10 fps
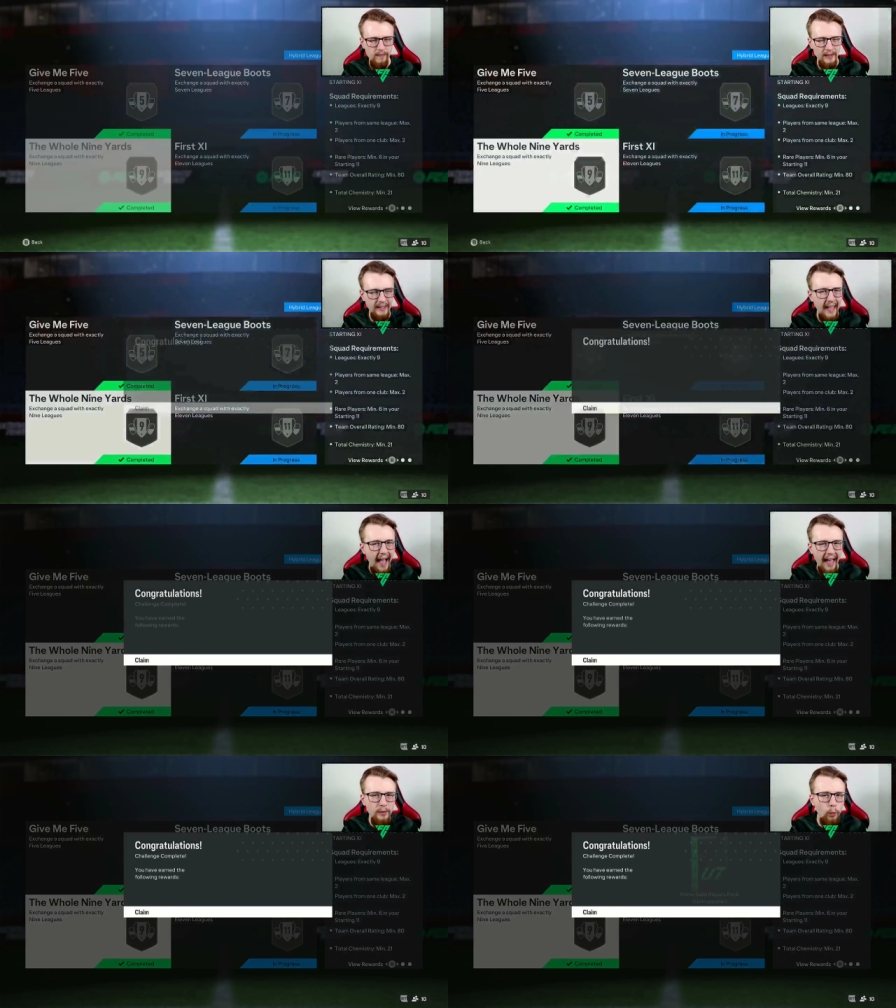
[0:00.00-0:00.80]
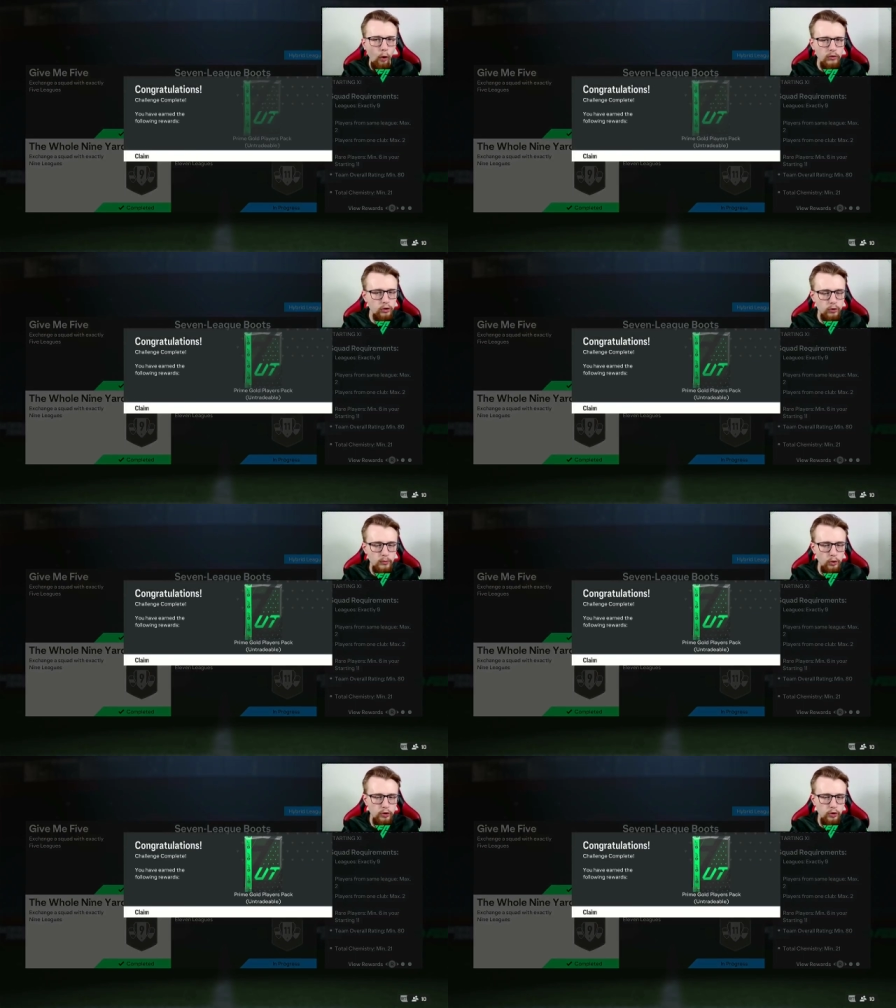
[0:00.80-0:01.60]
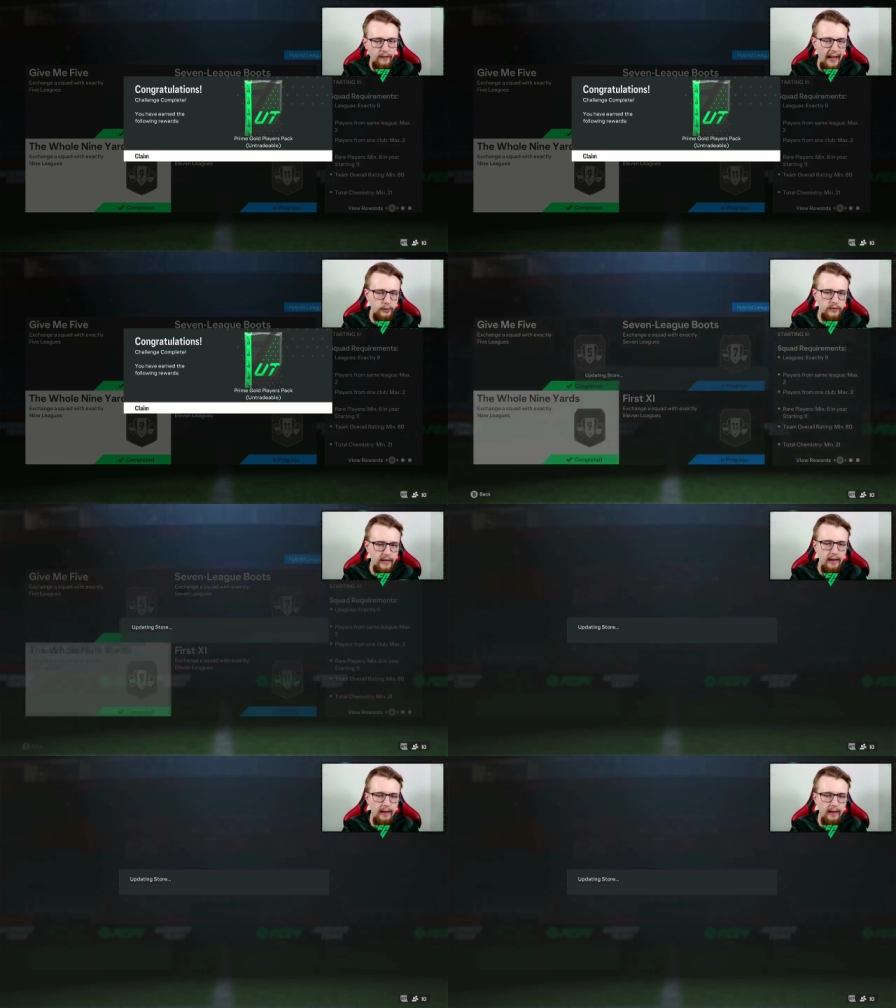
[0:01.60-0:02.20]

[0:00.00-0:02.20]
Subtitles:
can warrant some good stuff out of it.